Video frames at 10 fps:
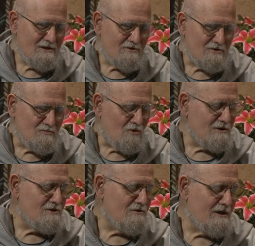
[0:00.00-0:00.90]
There's
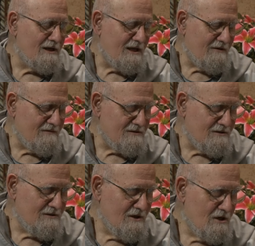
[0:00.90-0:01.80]
more joy in
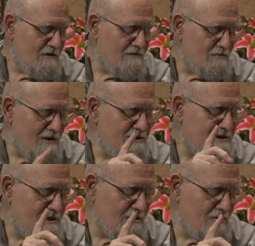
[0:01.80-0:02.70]
heaven over one
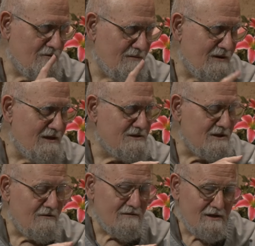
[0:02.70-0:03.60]
sinner who repents
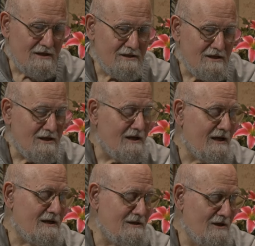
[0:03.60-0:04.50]
than over
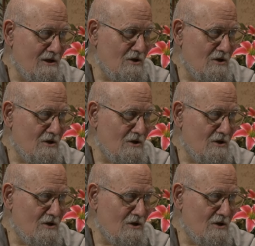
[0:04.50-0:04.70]
99